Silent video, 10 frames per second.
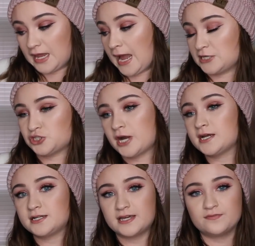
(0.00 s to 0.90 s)
I
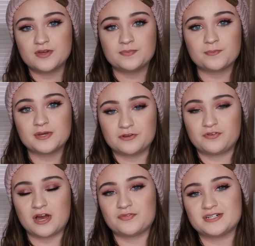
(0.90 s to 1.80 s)
tried to give them the
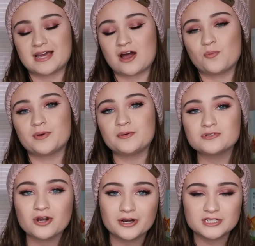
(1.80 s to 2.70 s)
benefit of the doubt, but it
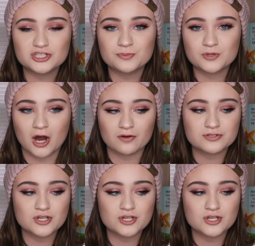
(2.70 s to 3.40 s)
was already chipped off.